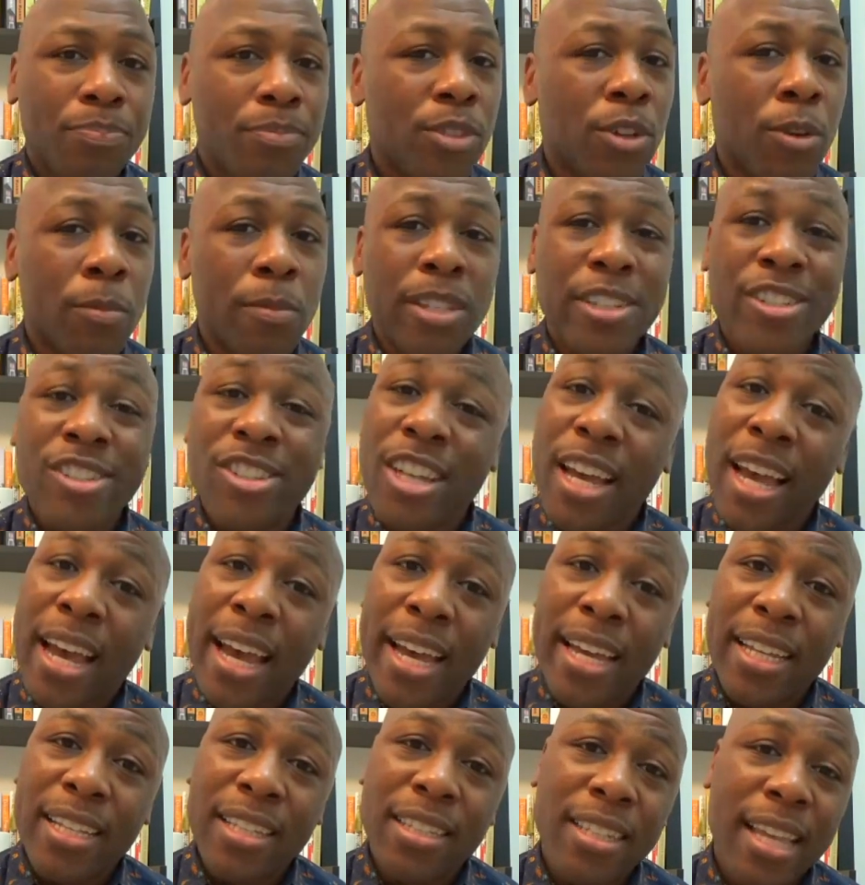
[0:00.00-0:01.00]
Don't be
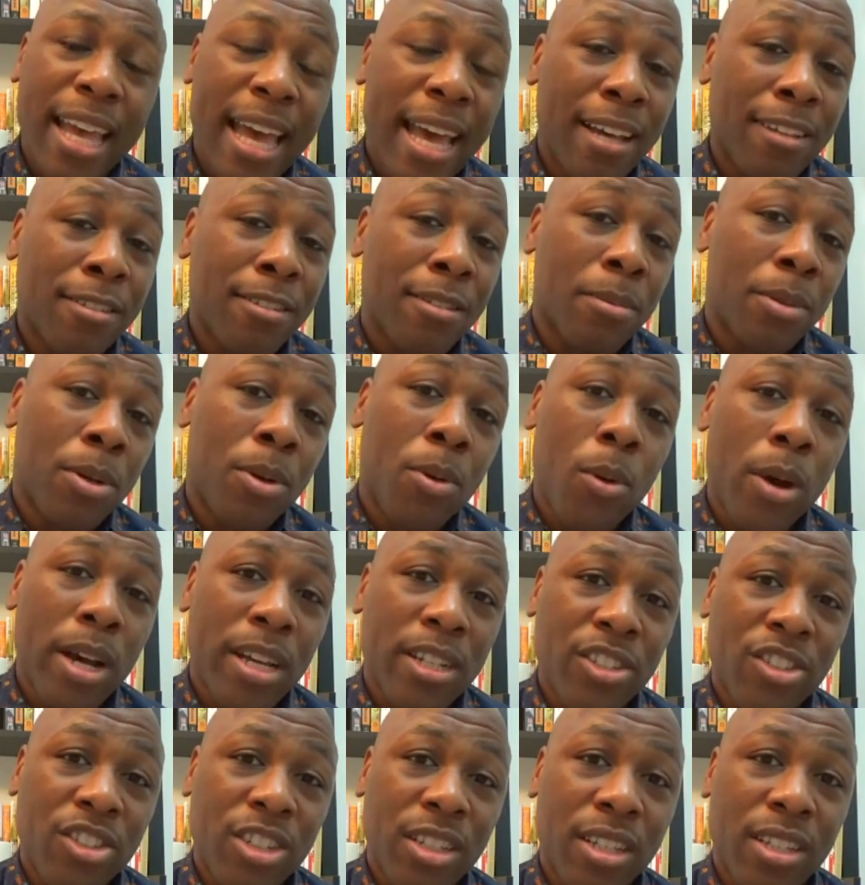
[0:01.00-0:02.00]
shy to ask them
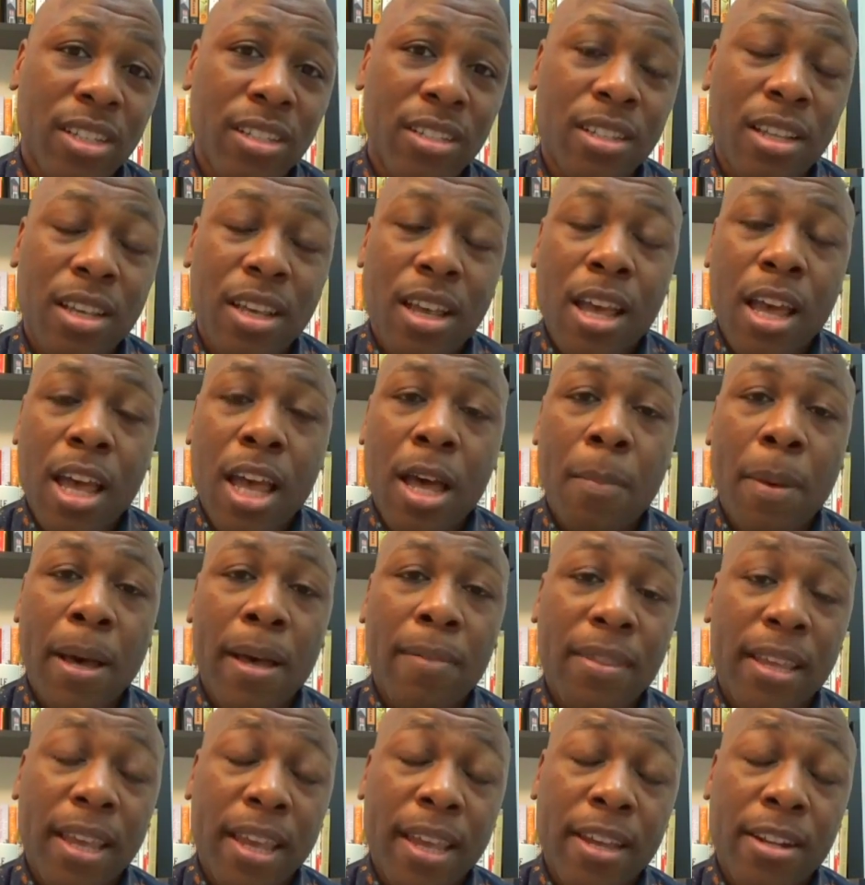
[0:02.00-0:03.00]
questions
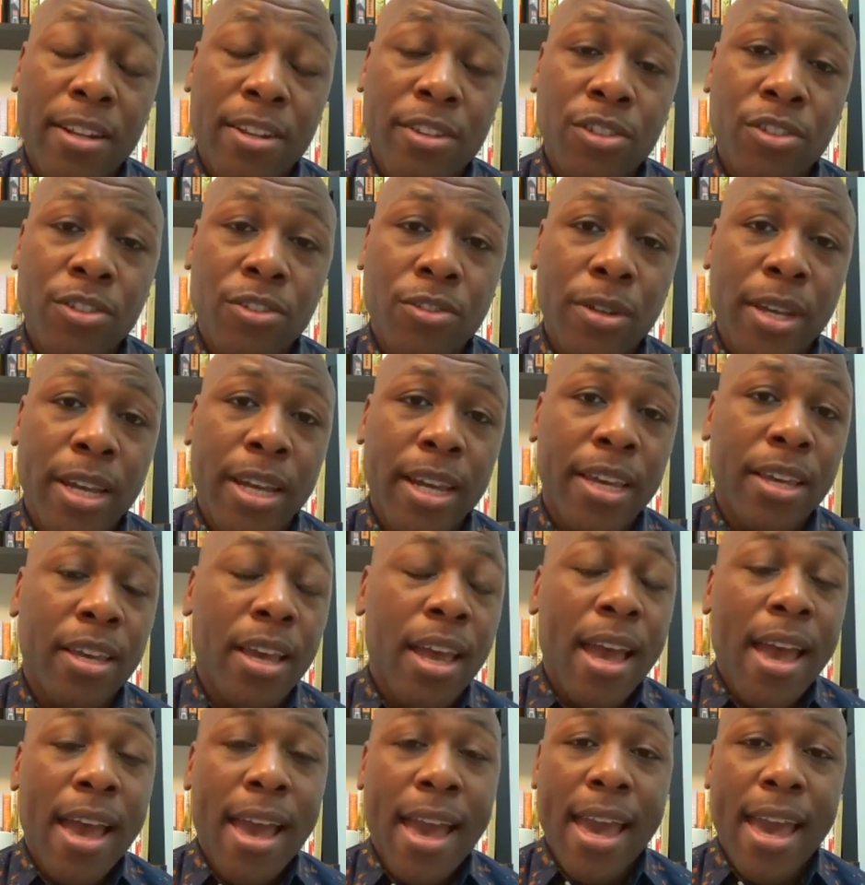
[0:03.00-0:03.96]
about the industry.